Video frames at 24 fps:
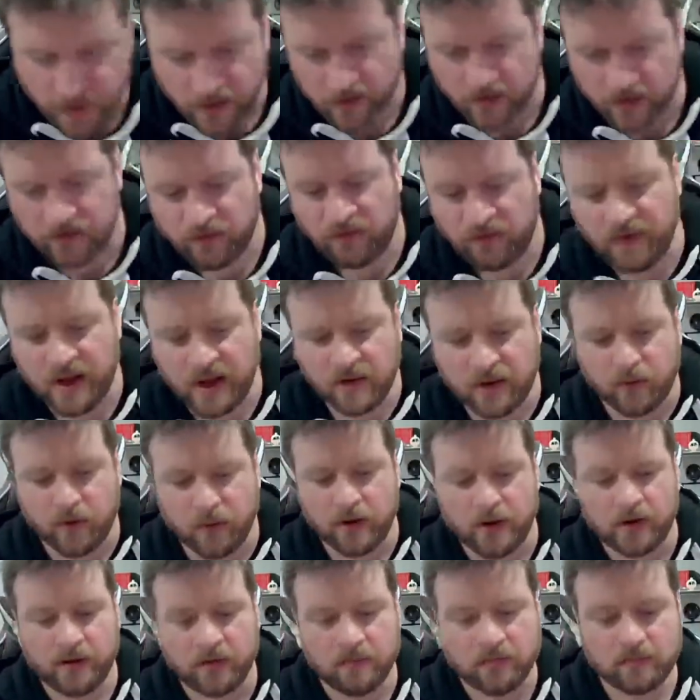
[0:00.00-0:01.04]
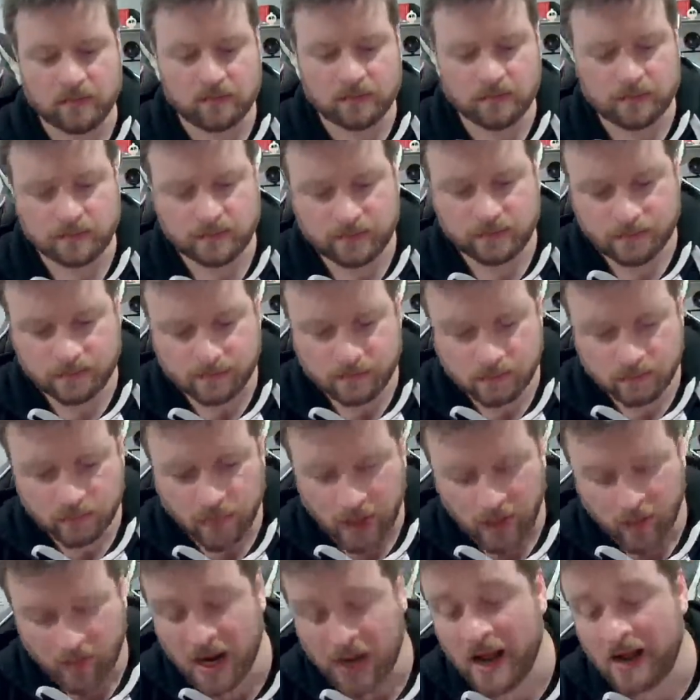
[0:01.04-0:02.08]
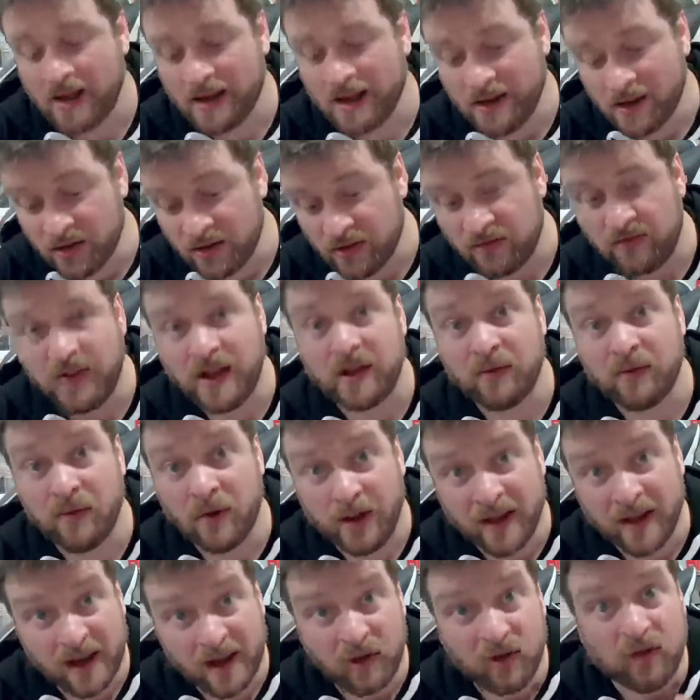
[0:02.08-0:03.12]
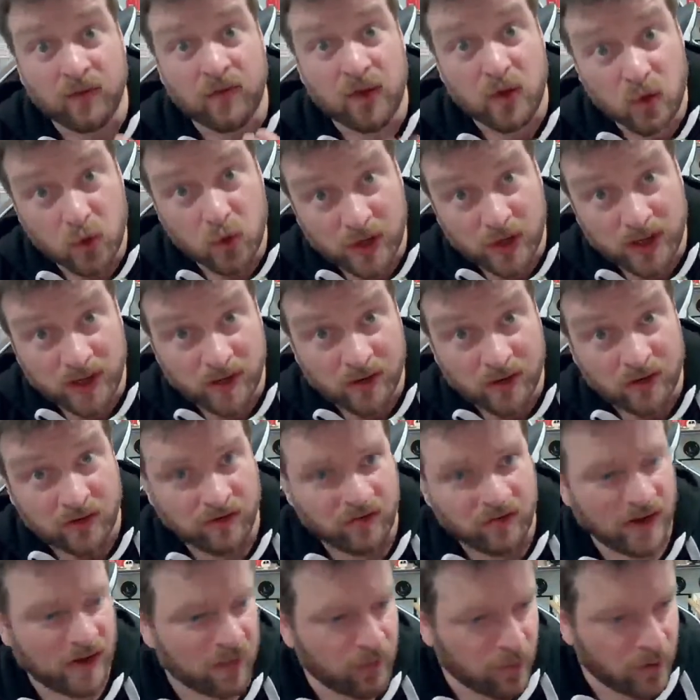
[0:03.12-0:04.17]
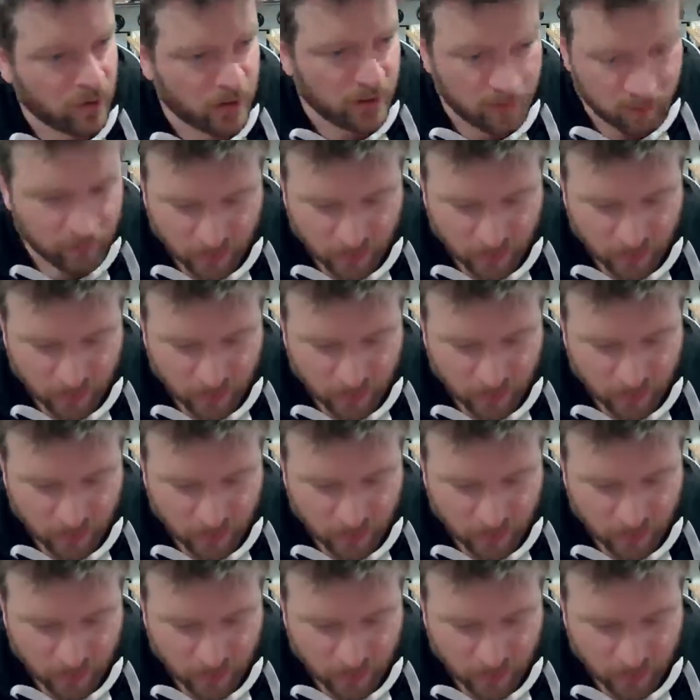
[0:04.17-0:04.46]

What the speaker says: hear the fan running. I mean, I can hear the fan running. I don't know if you can hear the fan running,